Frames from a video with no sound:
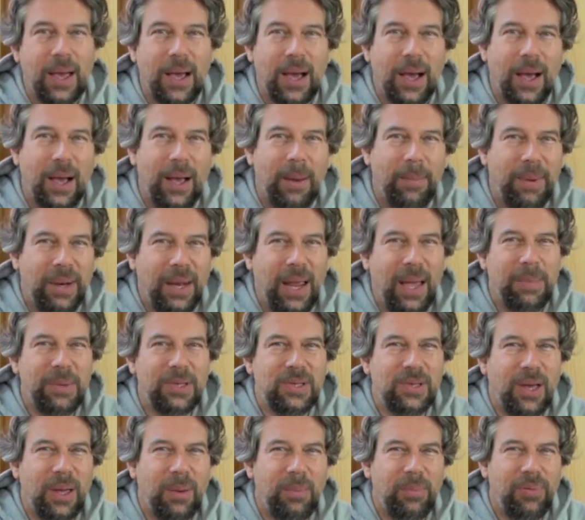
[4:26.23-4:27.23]
But
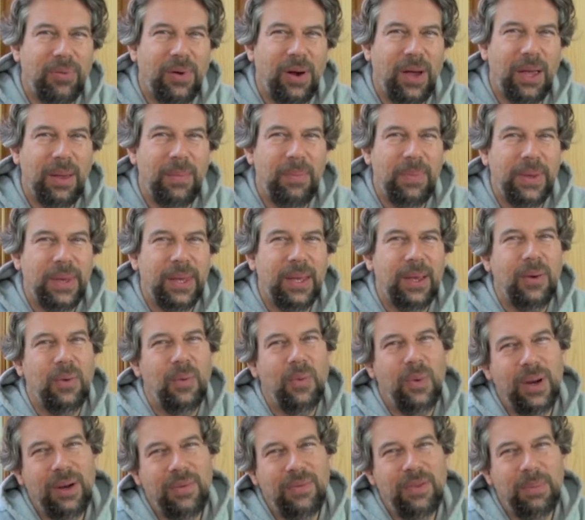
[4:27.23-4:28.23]
Amazon Prime,
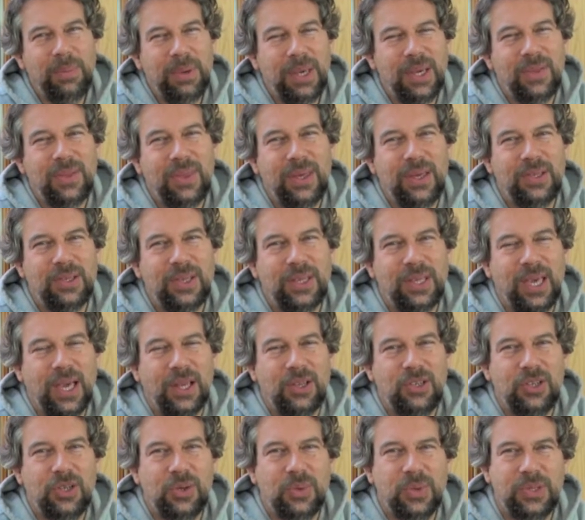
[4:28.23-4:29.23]
one of the big things it
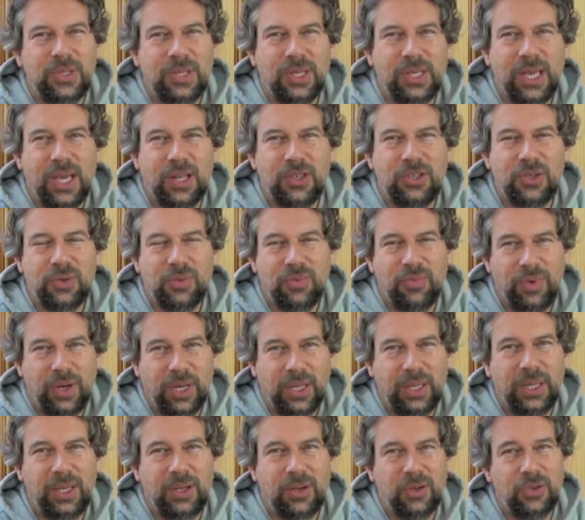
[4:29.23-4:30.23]
gets you is it gets you
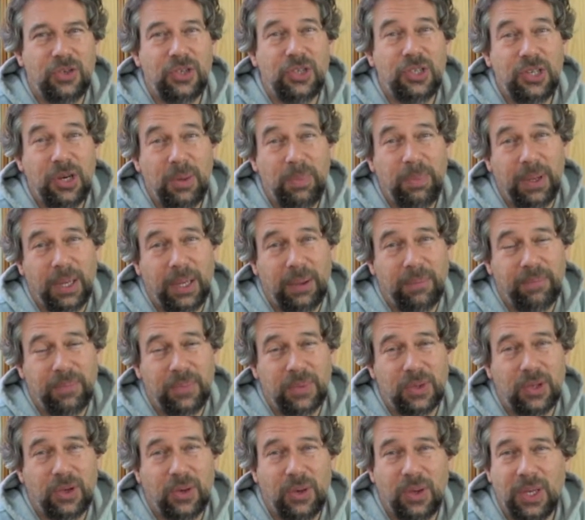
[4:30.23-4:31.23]
really good
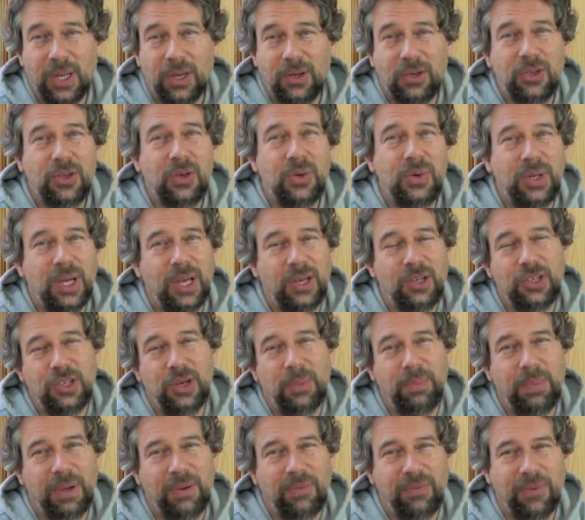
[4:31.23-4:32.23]
shipping. So you get 2-day
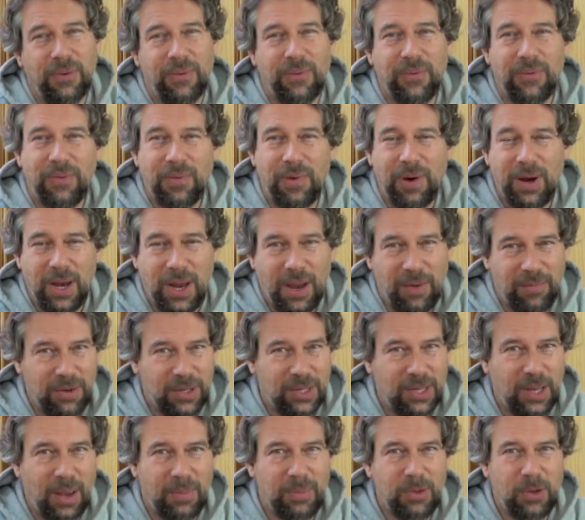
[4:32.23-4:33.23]
shipping for free
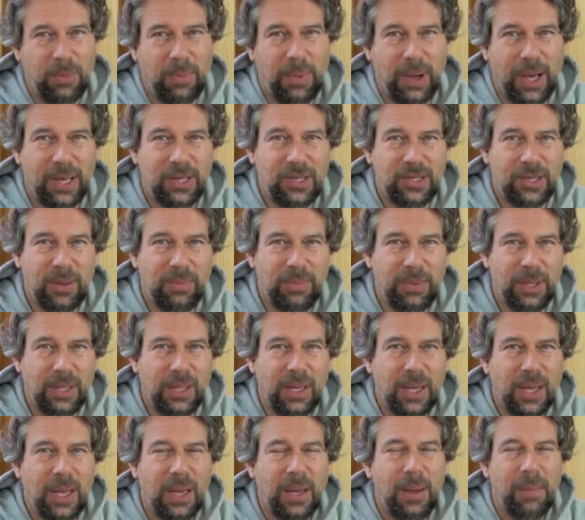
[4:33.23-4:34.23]
every time you buy
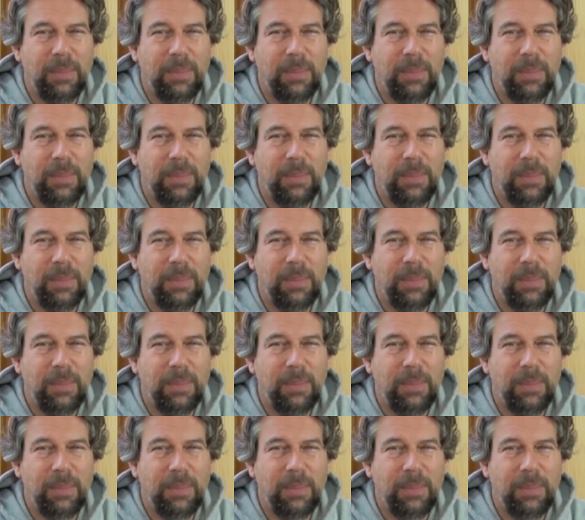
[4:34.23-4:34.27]
something.